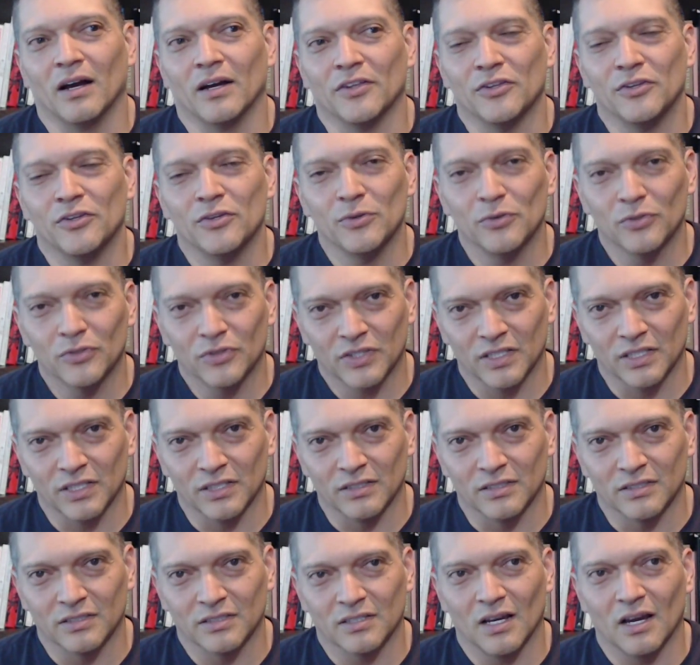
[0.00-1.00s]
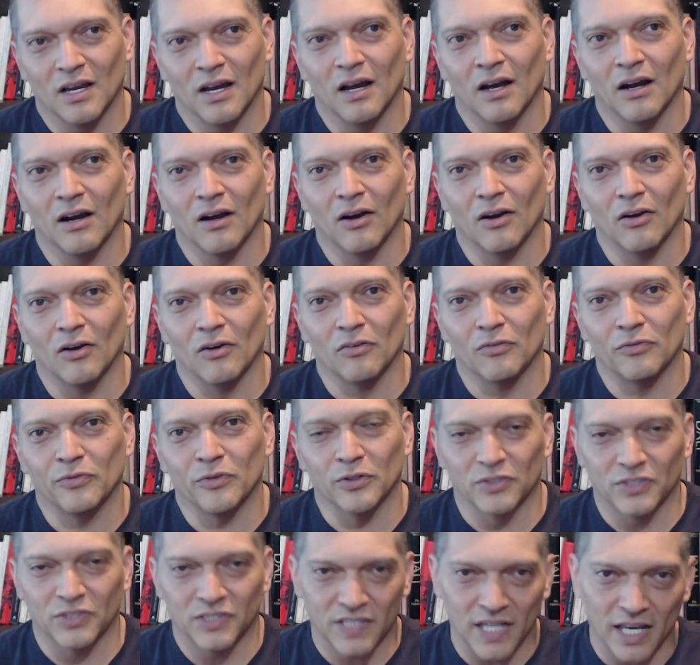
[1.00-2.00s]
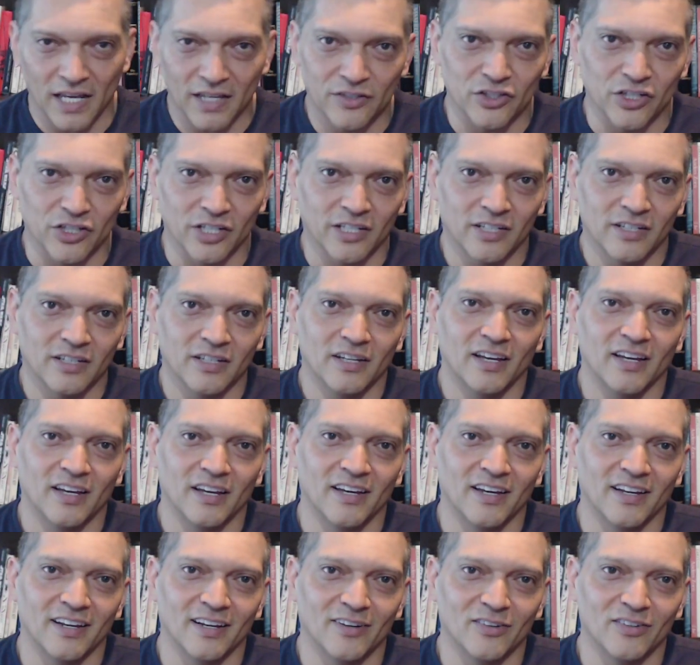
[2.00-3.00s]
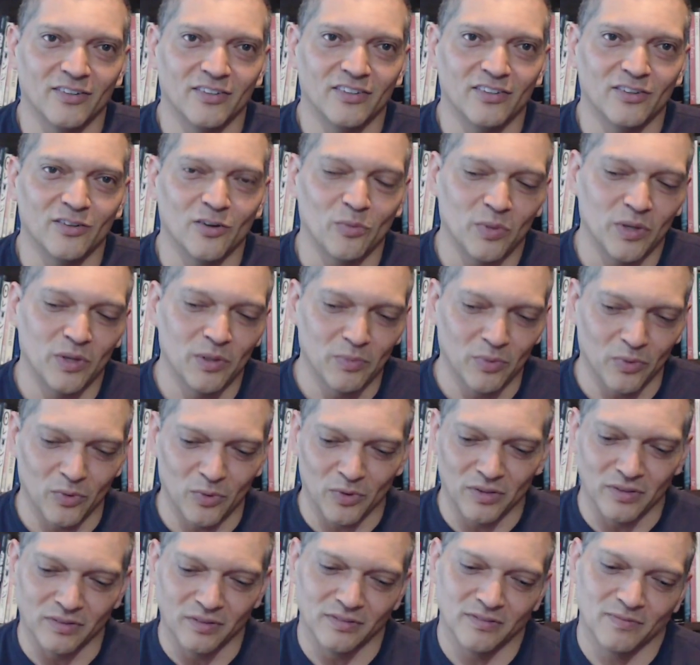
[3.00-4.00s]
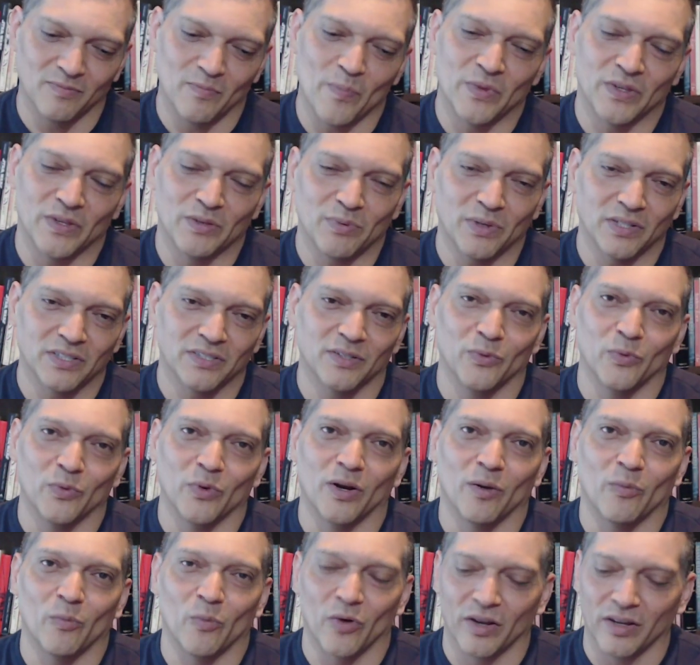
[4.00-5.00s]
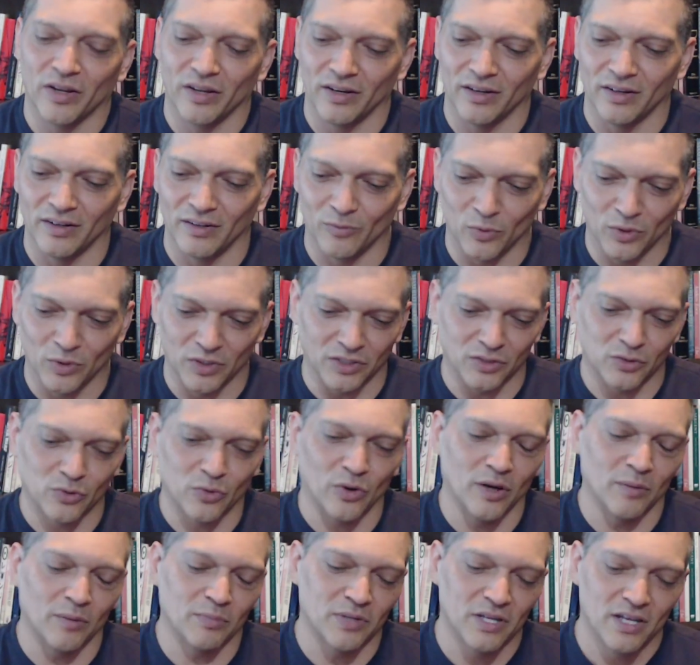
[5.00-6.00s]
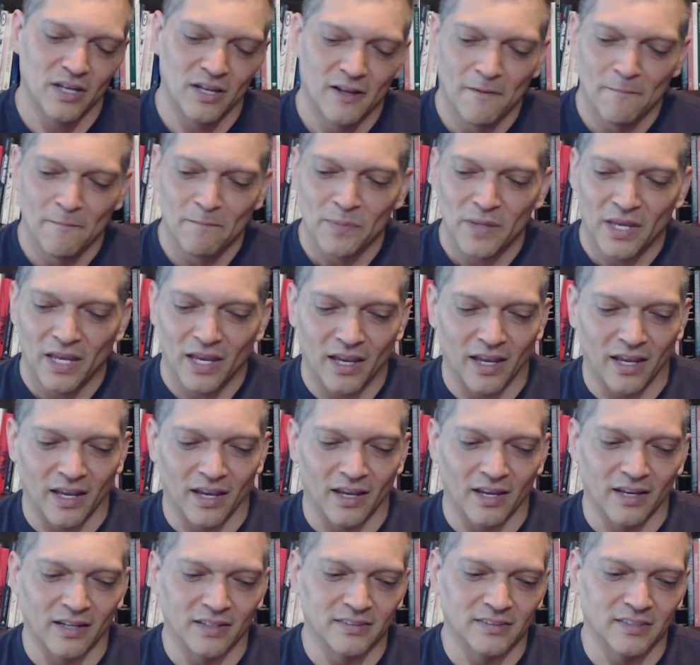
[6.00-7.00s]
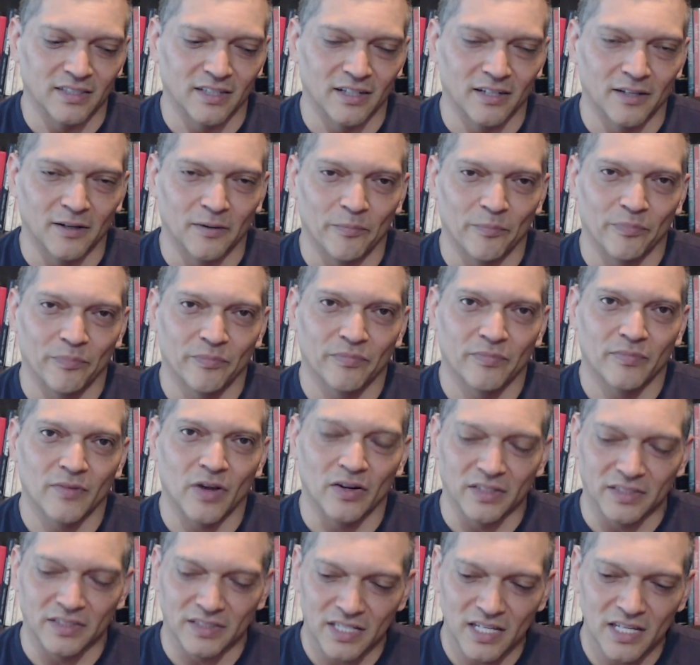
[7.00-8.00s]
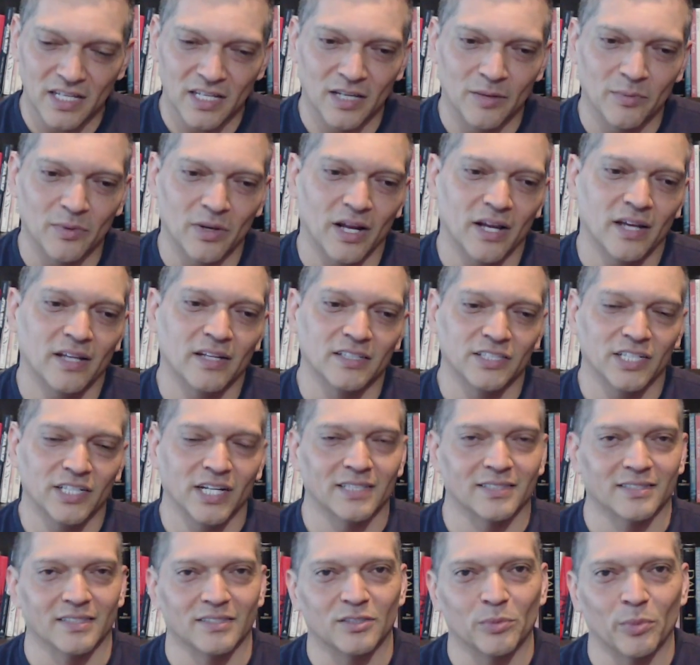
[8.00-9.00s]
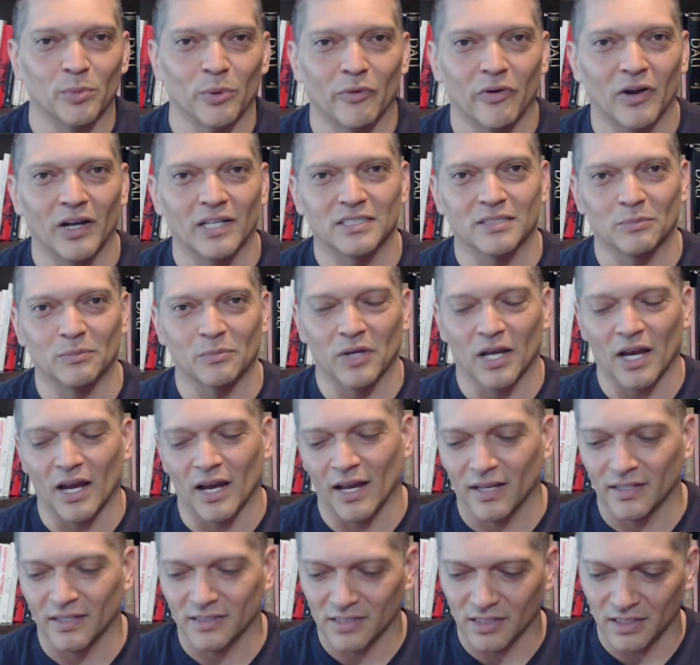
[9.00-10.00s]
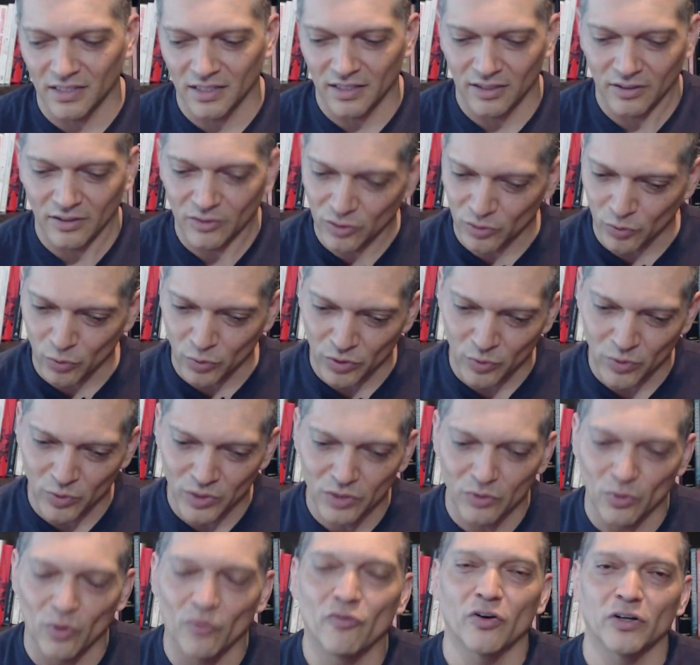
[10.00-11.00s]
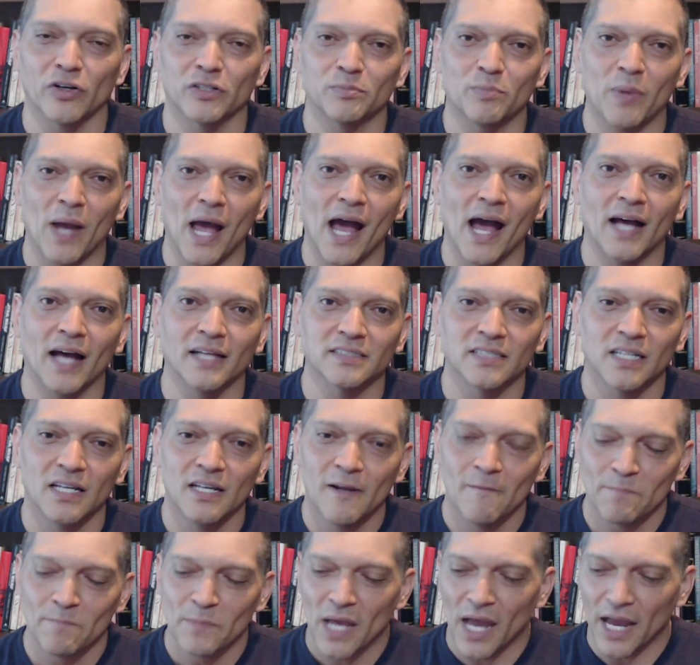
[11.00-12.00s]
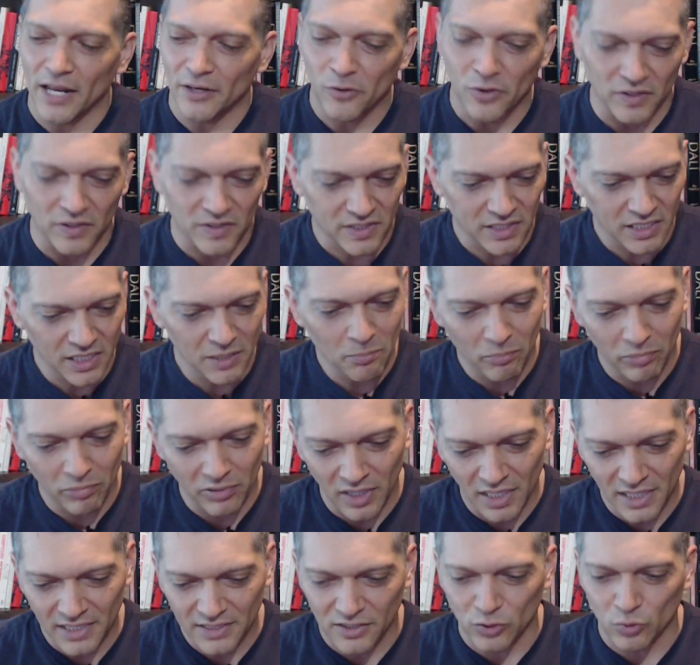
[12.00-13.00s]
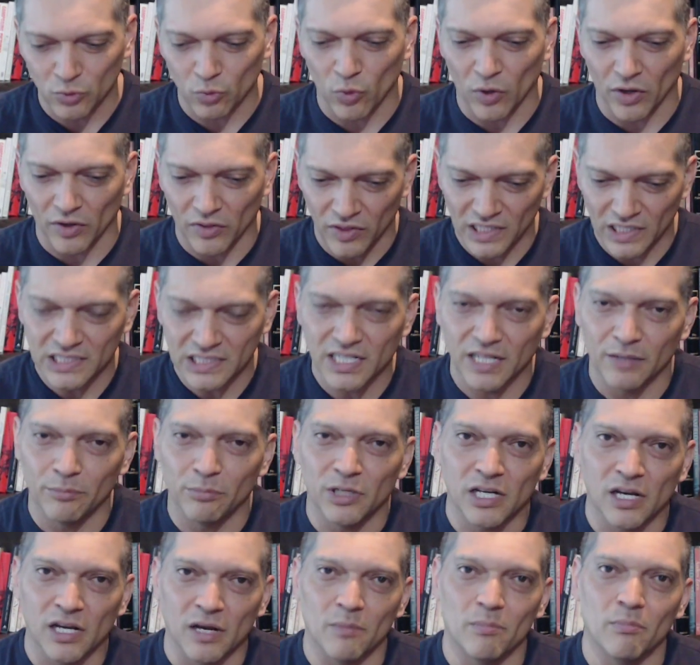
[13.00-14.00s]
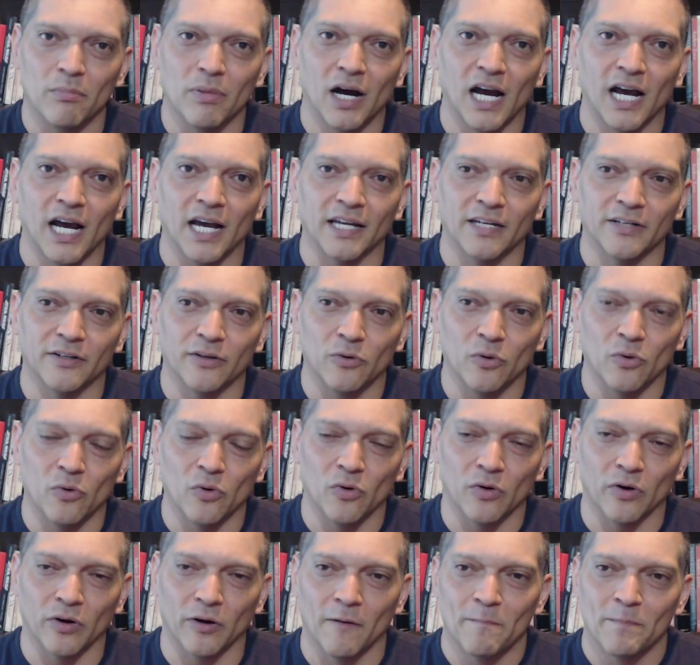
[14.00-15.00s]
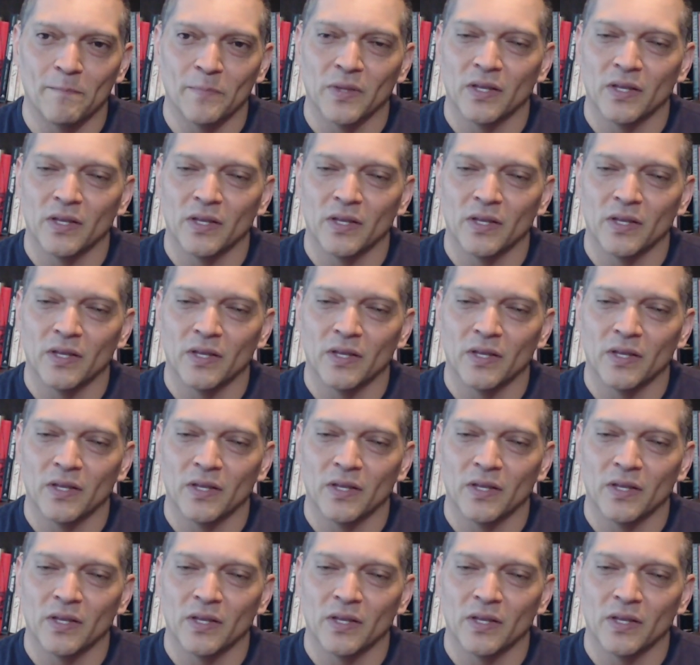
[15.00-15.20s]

uses of your staging. And people, especially when I'm working with a script and on a team, and I had a chance to supervise some guys, we do a first pass, and you can see places where things can be combined, or